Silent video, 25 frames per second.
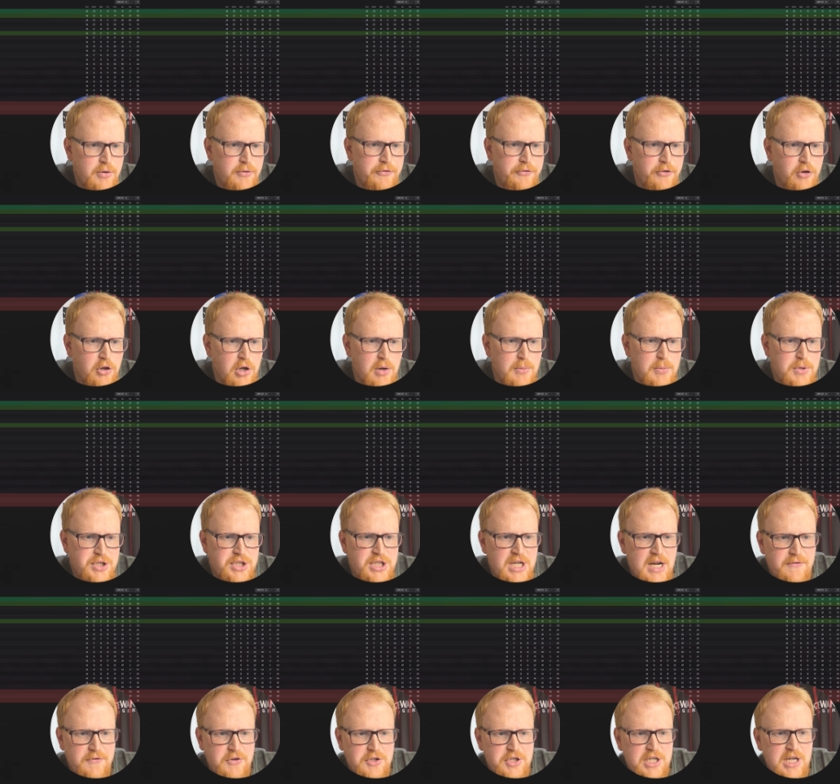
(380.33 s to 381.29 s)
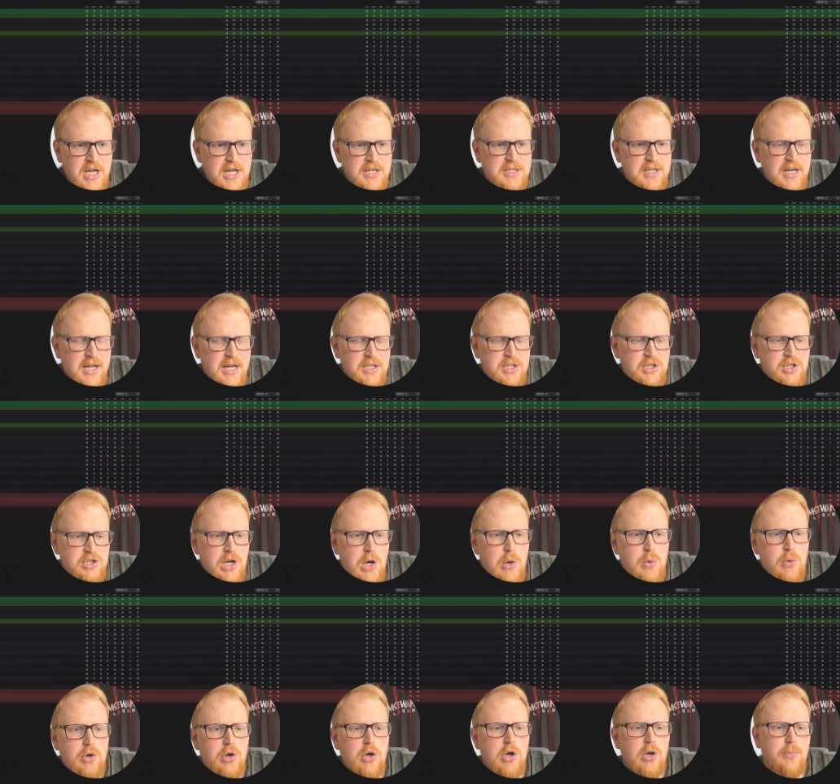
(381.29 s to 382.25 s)
Fulham, Sheffield United and
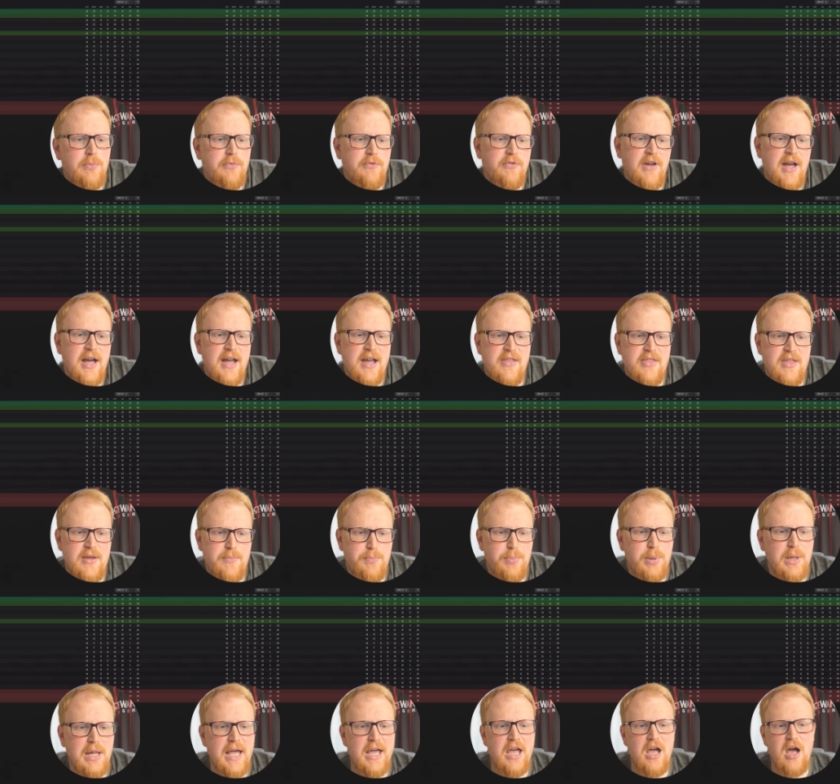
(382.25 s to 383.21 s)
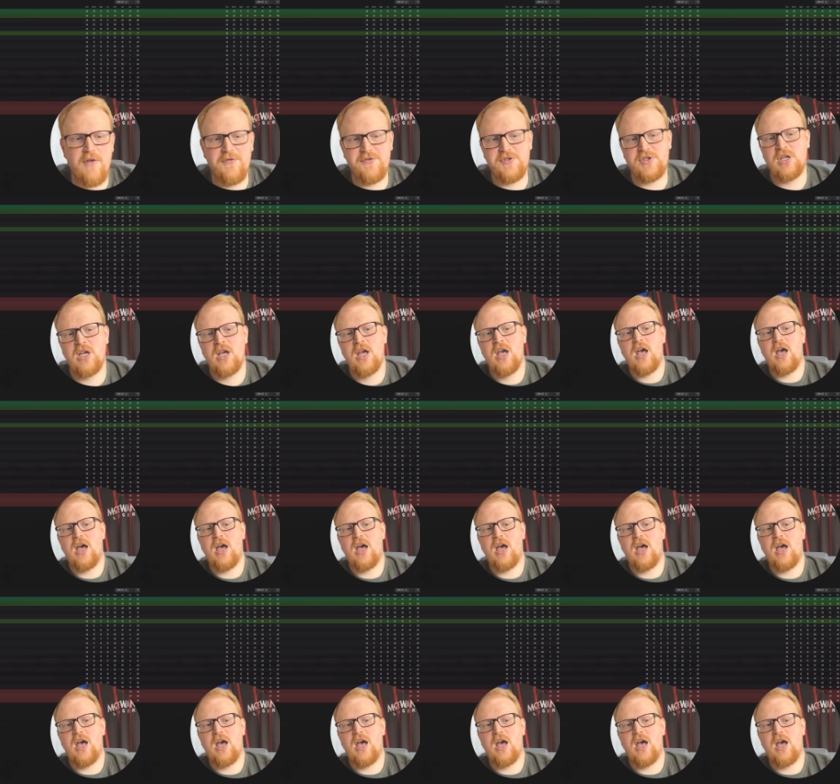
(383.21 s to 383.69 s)
Stoke up via the playoffs.